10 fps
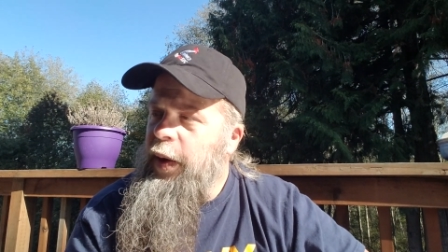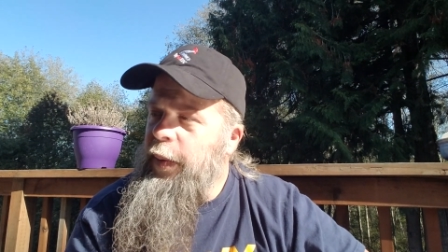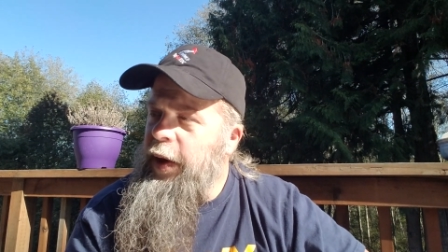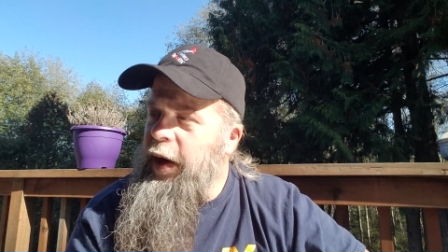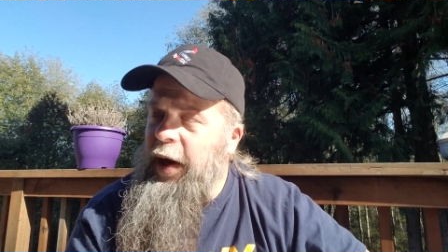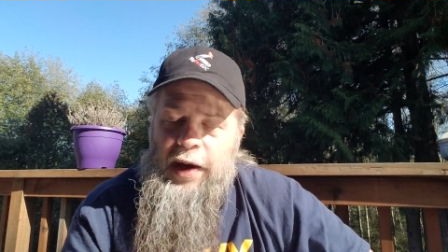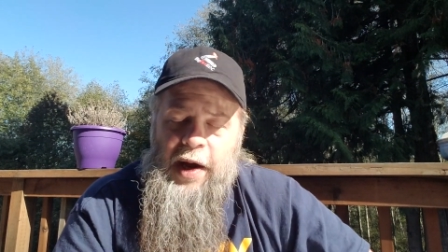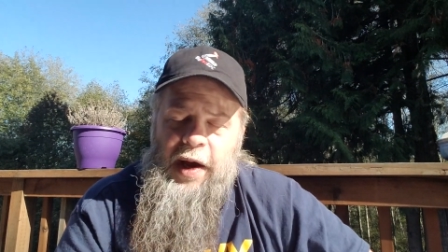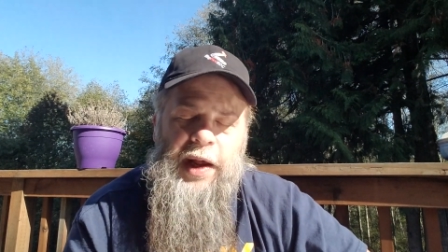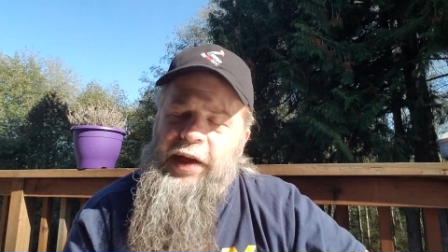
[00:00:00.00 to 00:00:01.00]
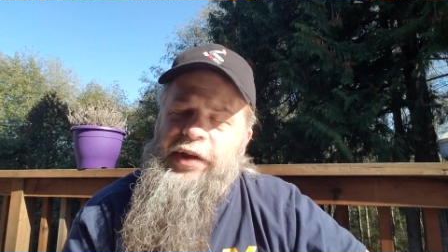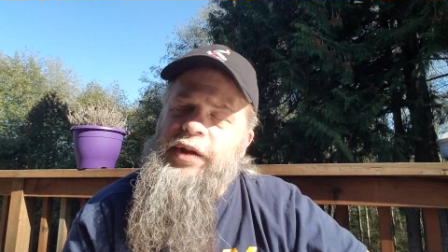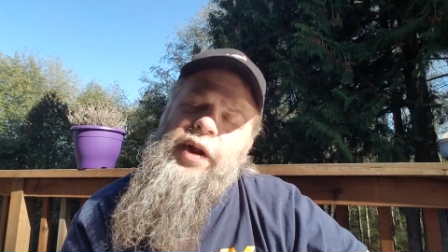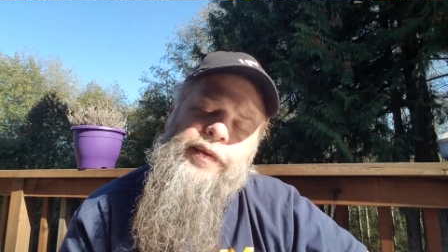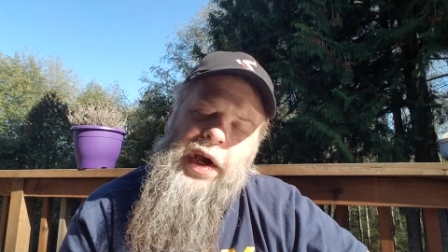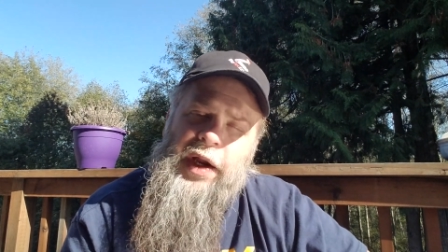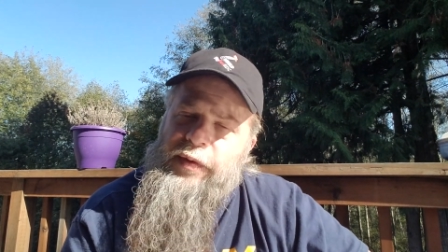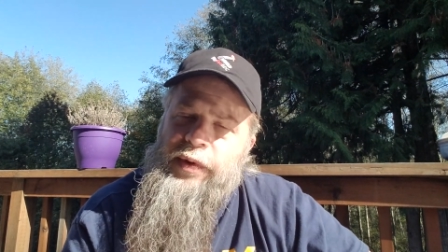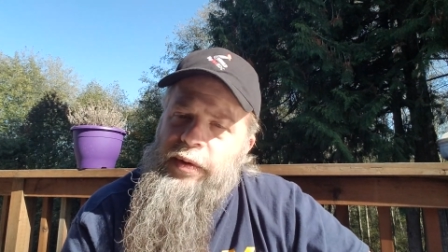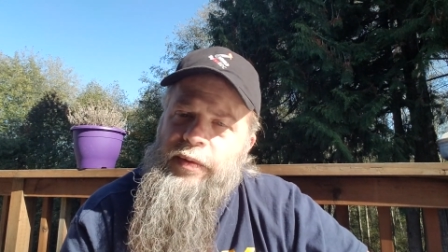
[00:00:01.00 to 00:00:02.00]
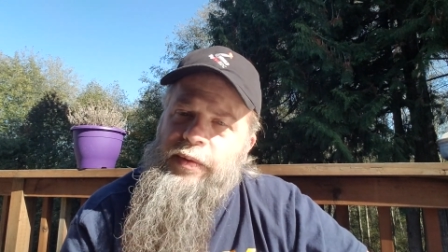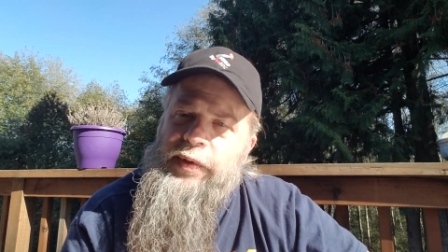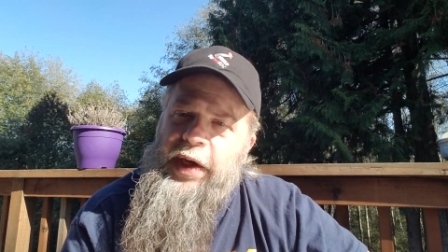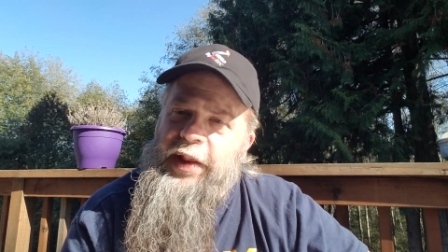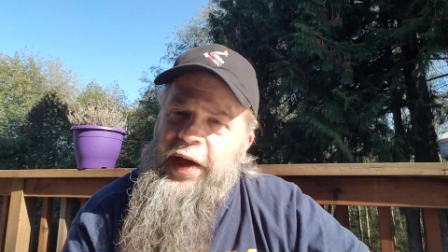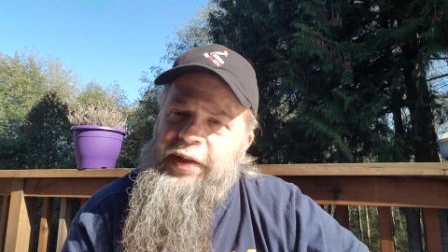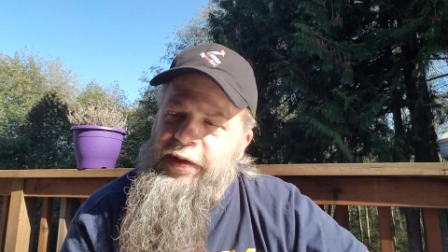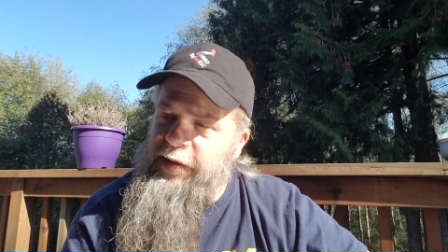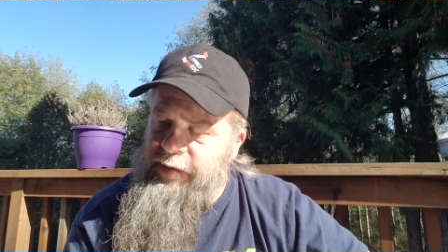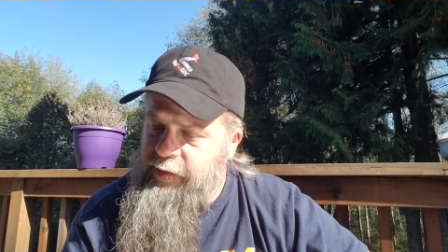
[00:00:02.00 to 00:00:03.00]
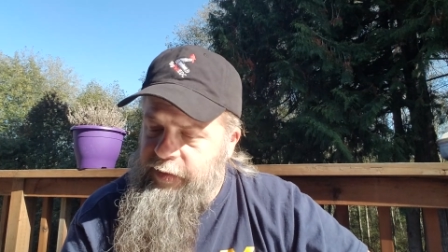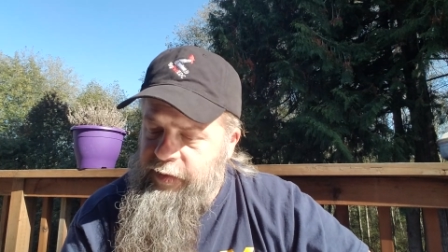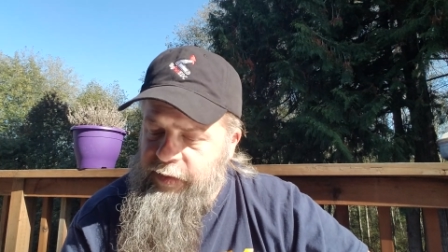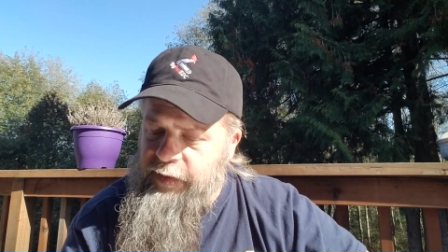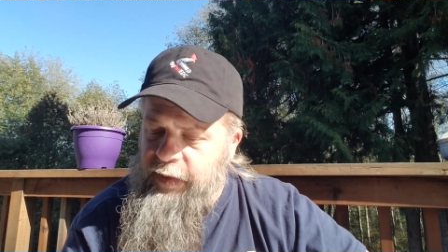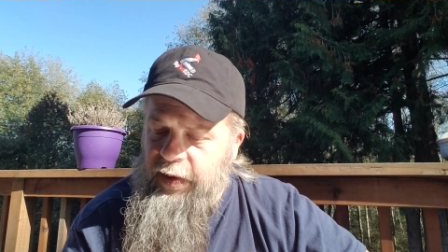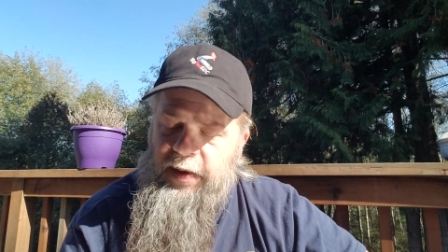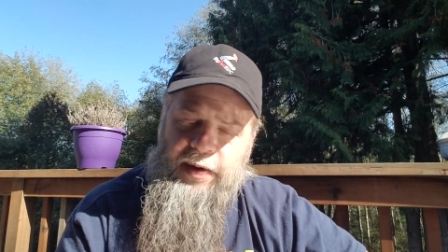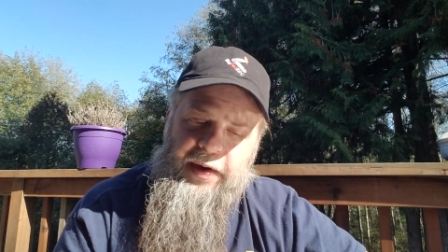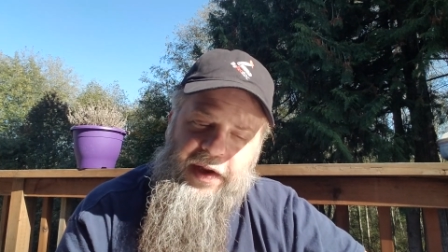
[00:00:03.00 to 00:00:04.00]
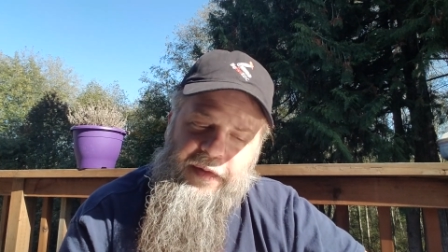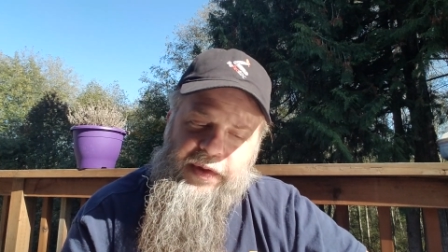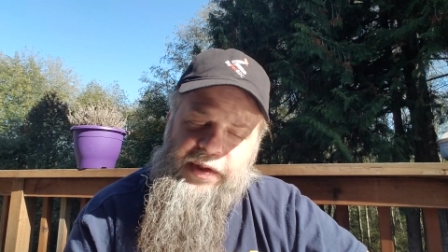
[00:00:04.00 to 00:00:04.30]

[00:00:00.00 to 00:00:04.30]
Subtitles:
But I just love knives. That's if it's